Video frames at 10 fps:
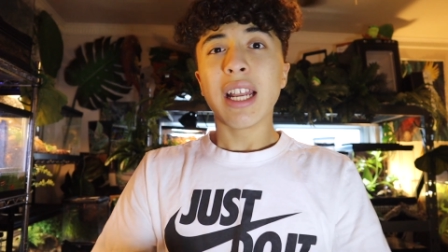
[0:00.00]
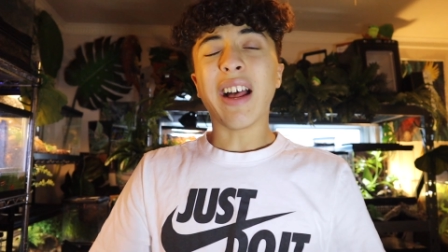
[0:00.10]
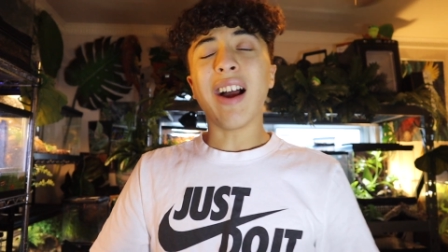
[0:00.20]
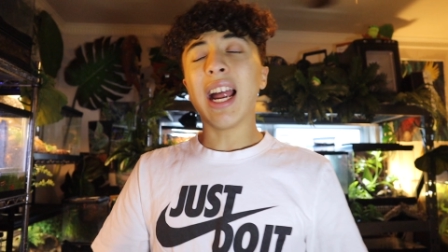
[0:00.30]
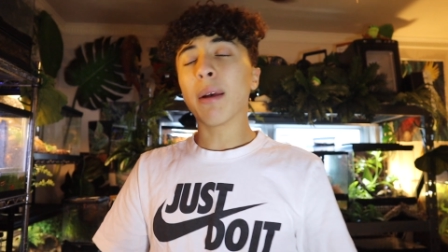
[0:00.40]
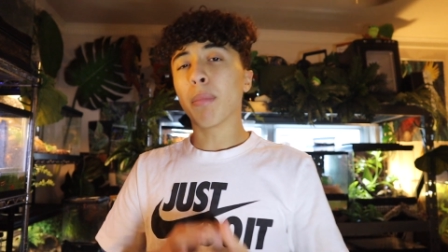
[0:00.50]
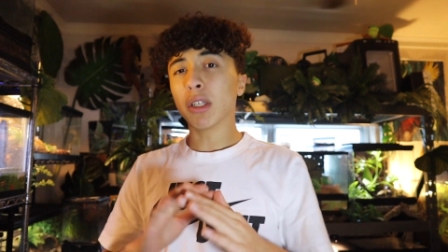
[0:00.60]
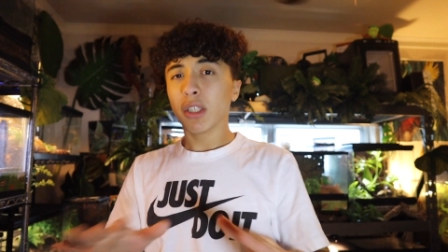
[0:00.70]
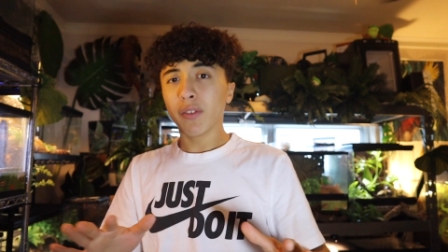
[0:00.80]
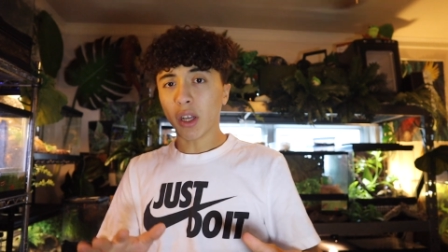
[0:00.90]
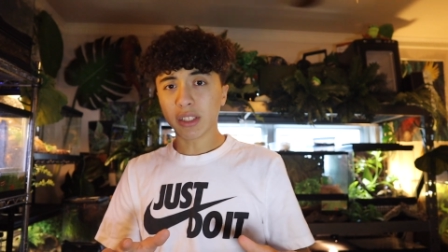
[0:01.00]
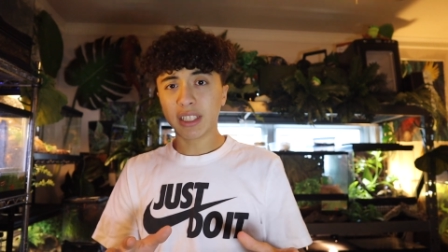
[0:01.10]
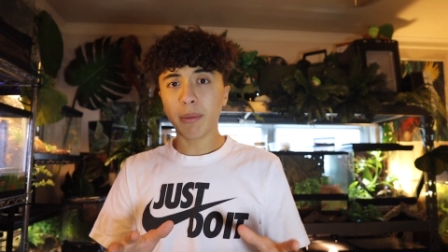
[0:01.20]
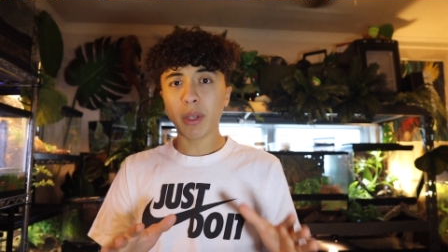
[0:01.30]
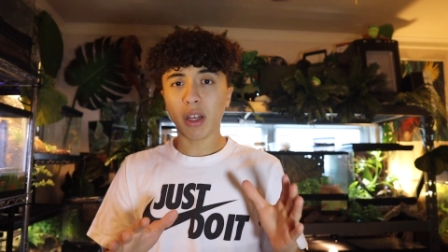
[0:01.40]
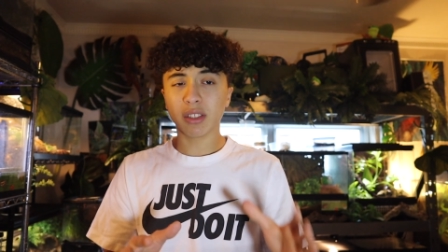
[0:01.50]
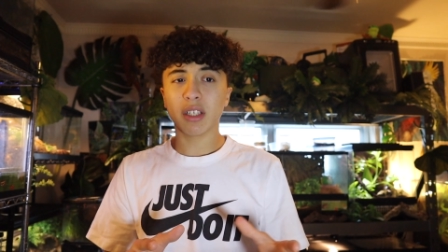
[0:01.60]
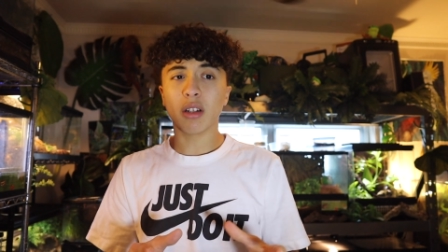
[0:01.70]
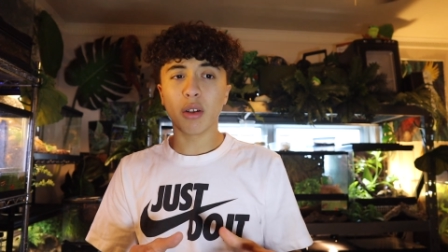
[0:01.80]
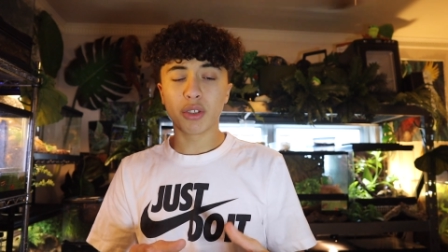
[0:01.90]
Now, I had a bunch of y'all send me y'all's
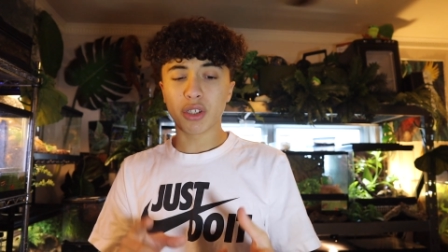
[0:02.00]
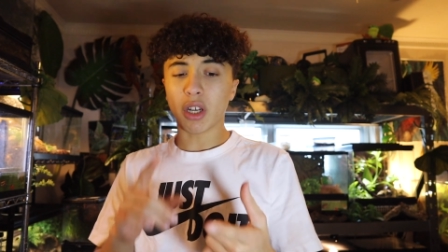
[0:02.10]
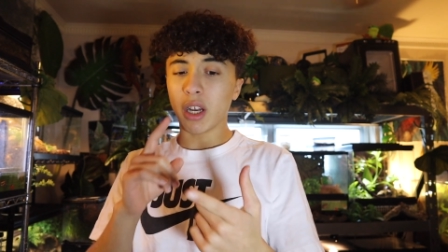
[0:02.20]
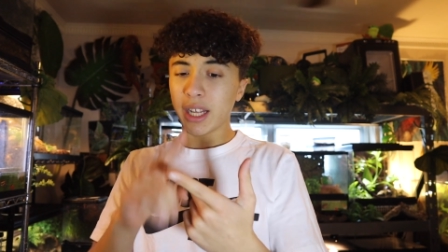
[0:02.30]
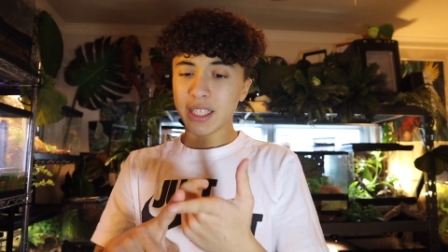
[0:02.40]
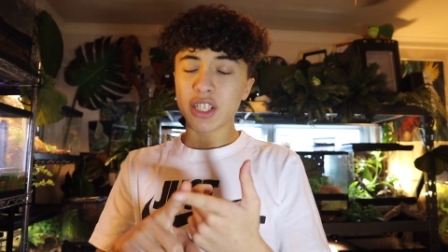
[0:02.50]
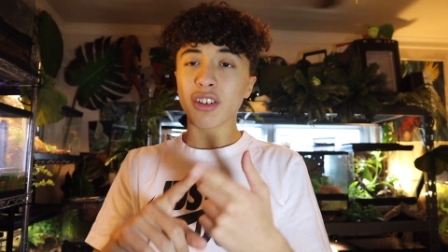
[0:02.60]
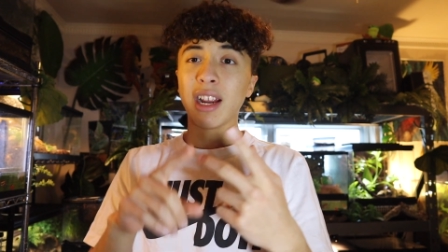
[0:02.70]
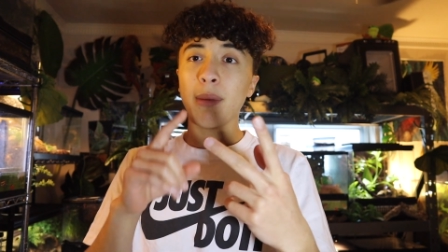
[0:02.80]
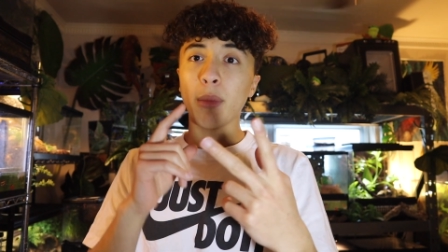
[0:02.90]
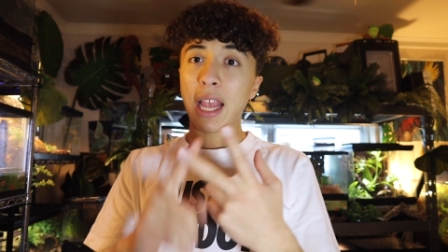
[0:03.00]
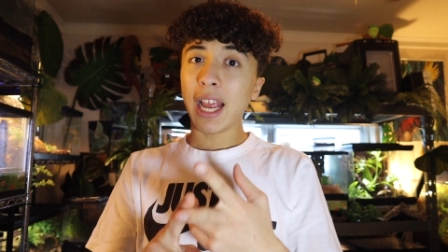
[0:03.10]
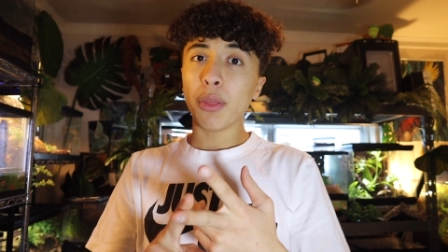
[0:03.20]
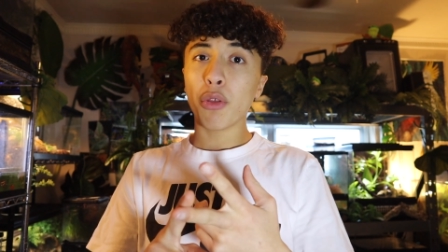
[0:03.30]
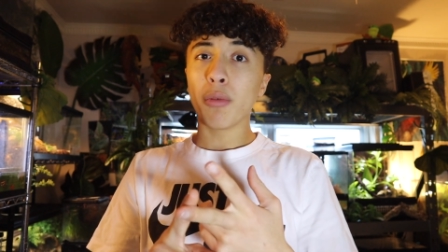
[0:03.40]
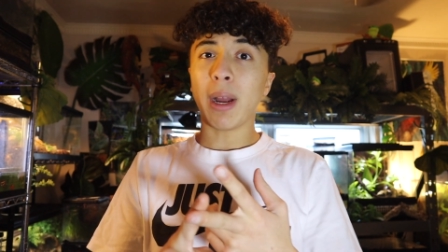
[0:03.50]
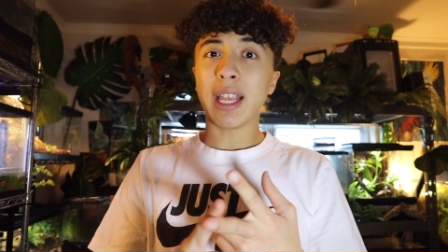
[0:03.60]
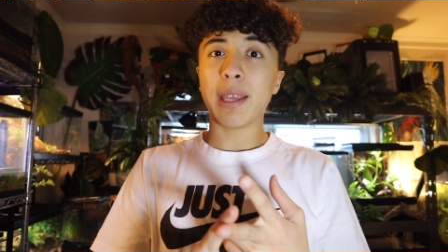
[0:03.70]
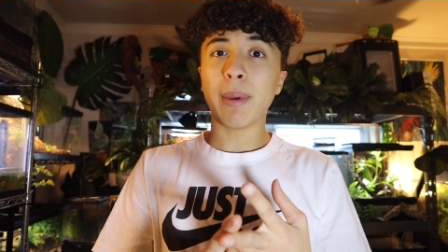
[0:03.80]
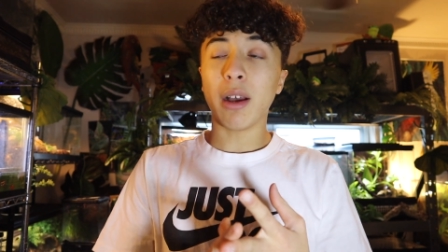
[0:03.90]
enclosures on Instagram and through my
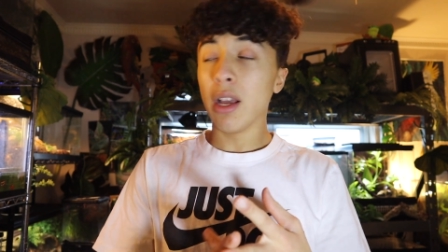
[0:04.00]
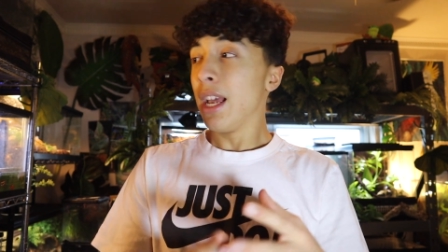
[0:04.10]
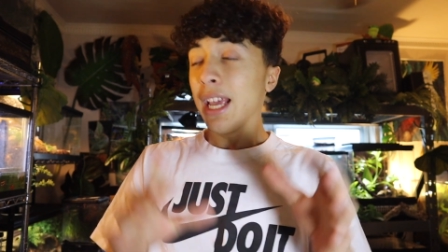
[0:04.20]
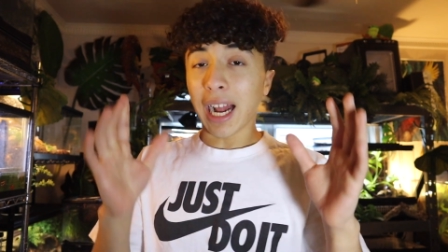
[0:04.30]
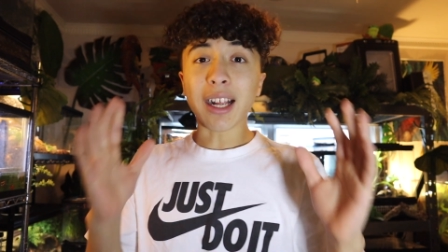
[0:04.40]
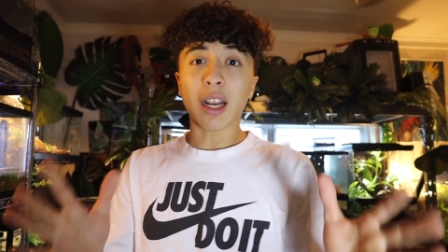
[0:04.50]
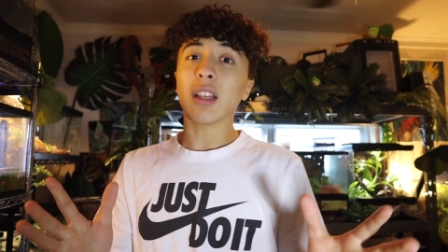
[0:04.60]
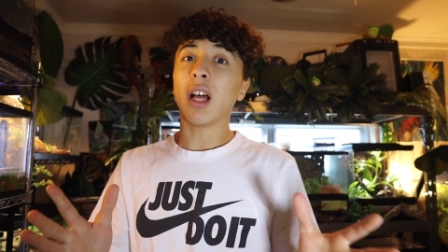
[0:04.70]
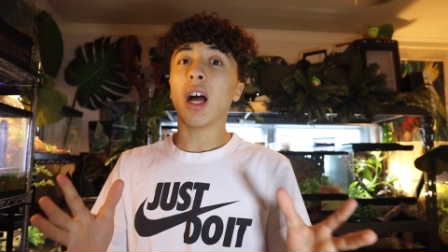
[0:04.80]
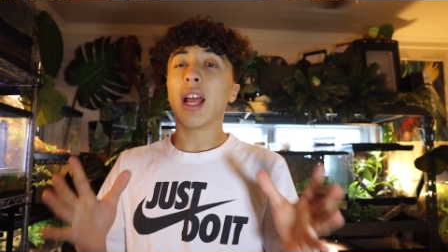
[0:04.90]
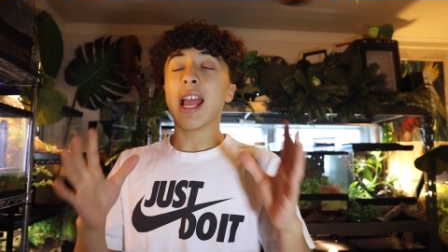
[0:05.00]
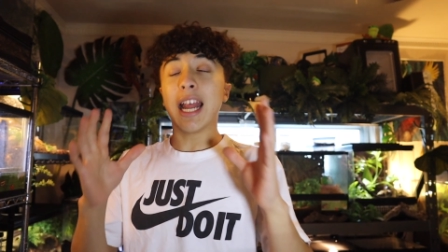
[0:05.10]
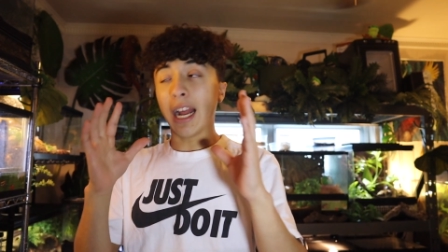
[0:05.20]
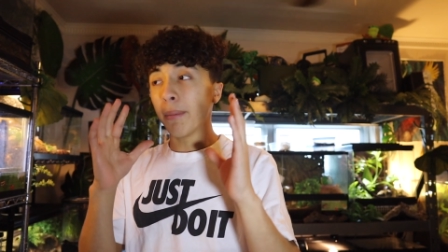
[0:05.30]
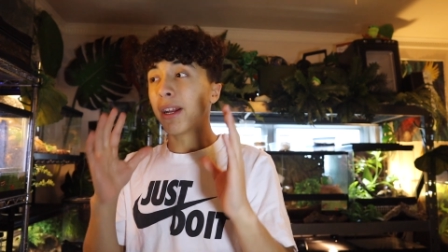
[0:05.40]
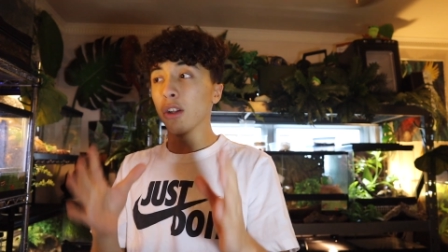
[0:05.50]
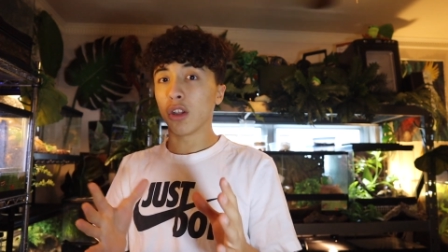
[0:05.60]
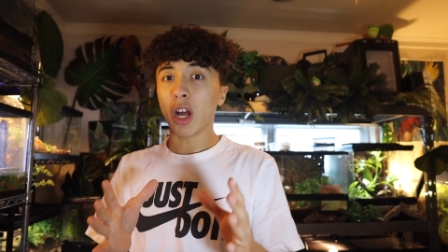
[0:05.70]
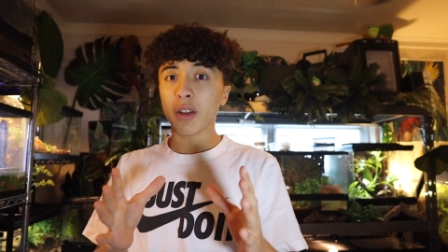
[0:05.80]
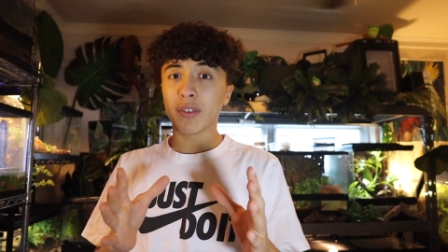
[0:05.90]
email, and I got a lot, and I mean a
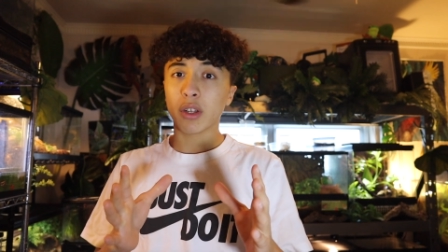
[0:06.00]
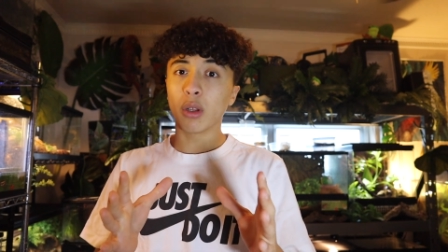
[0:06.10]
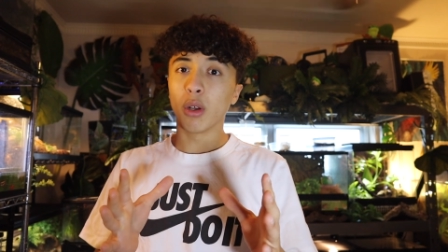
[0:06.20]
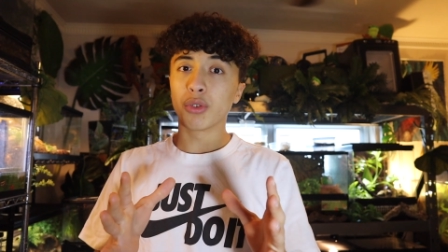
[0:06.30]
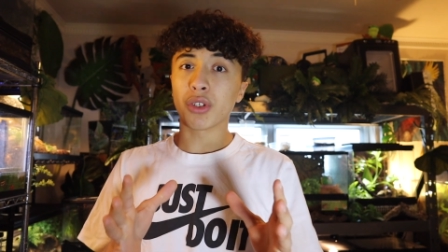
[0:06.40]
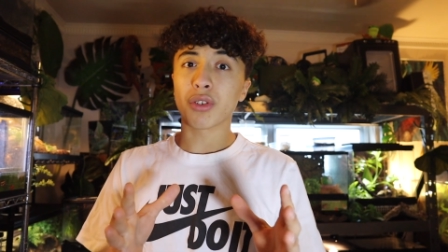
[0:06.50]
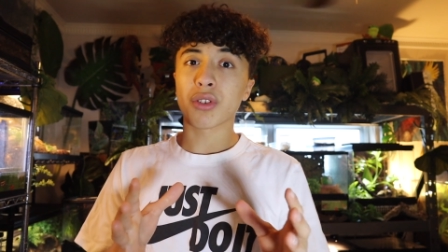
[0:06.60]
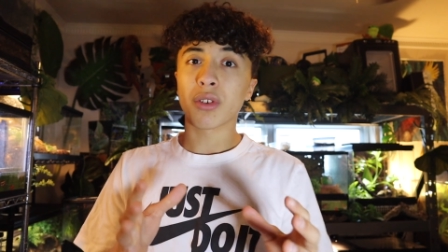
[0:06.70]
lot of enclosures.